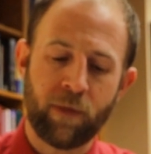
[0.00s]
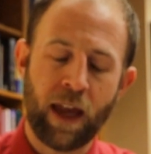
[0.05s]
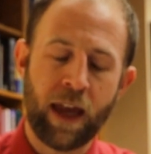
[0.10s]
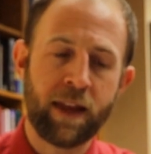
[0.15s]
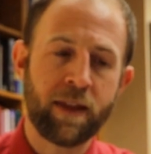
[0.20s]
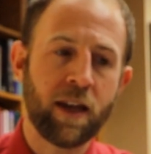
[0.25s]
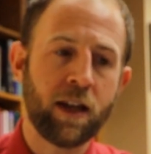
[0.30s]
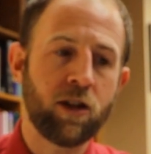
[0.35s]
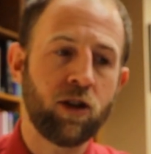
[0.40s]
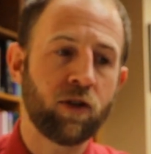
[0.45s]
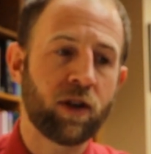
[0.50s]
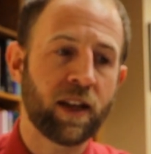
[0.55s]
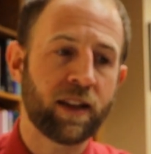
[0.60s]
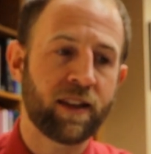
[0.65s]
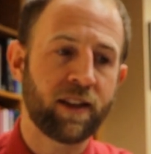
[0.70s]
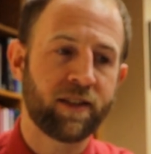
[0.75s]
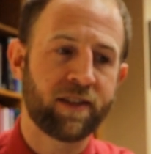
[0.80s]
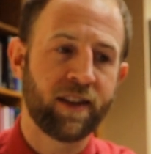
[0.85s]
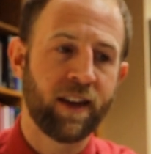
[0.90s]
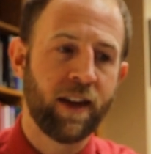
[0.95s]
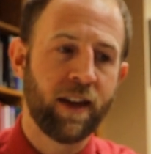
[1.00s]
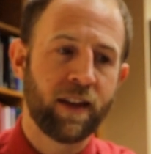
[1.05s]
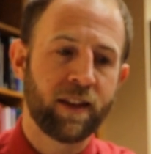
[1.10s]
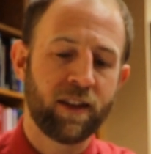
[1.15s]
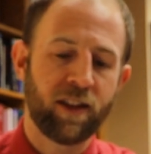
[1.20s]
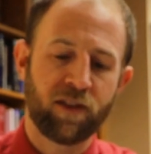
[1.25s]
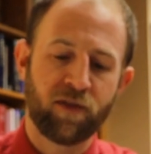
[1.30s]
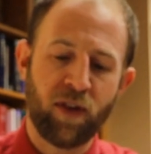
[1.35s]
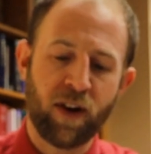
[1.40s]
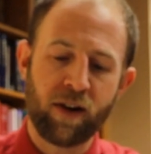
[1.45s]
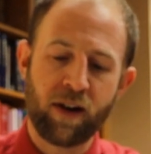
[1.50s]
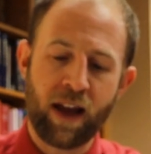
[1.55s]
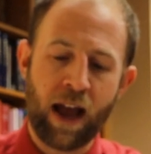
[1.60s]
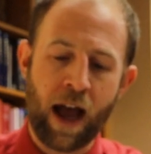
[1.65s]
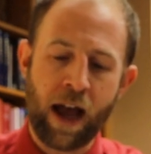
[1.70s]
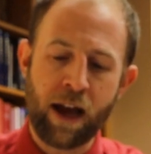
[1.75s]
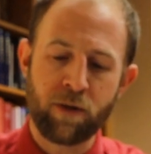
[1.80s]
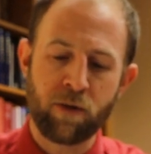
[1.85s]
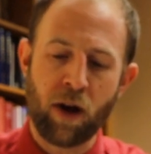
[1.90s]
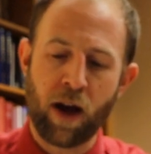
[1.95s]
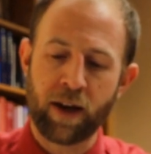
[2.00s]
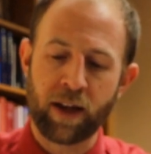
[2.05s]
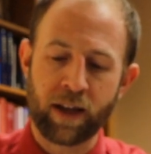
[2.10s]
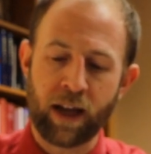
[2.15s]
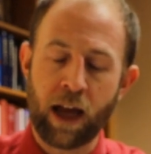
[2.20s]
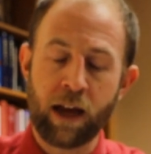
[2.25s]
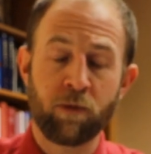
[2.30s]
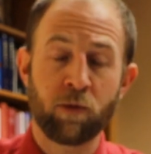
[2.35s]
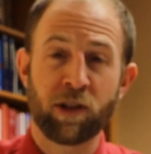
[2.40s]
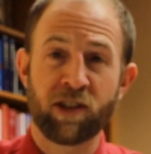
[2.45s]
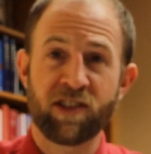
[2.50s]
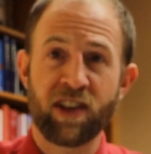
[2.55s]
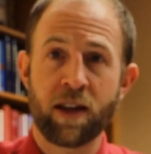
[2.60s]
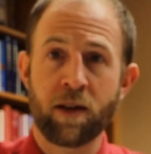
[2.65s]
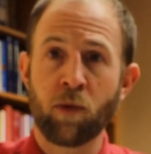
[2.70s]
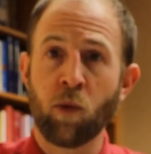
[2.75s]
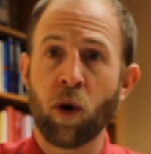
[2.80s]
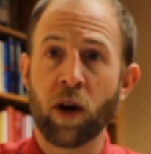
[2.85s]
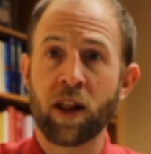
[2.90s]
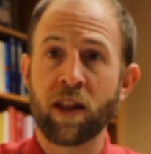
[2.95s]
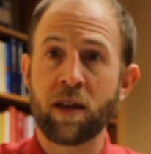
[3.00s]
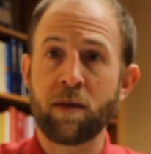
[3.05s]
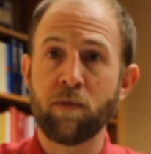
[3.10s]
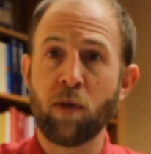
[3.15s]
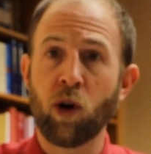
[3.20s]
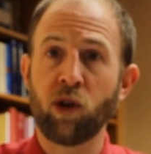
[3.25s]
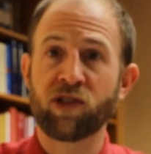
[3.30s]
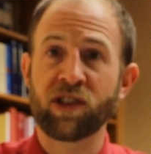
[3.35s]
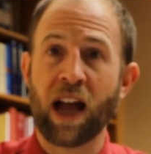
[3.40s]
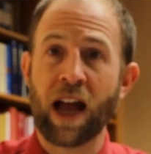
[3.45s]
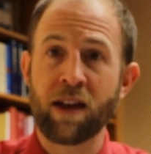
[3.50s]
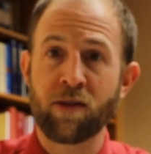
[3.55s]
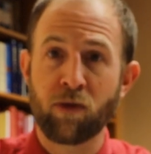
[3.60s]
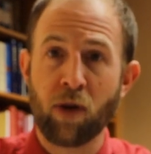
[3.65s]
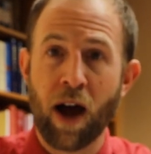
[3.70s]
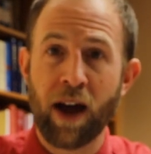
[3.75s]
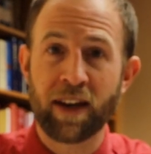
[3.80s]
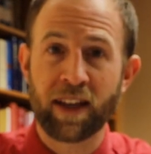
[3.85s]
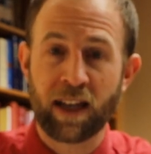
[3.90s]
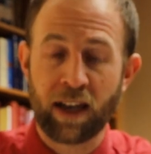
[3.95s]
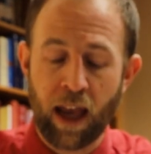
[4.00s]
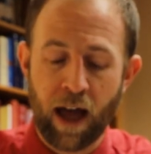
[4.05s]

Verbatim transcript: and then you get this this very ironic i would say one of the most ironic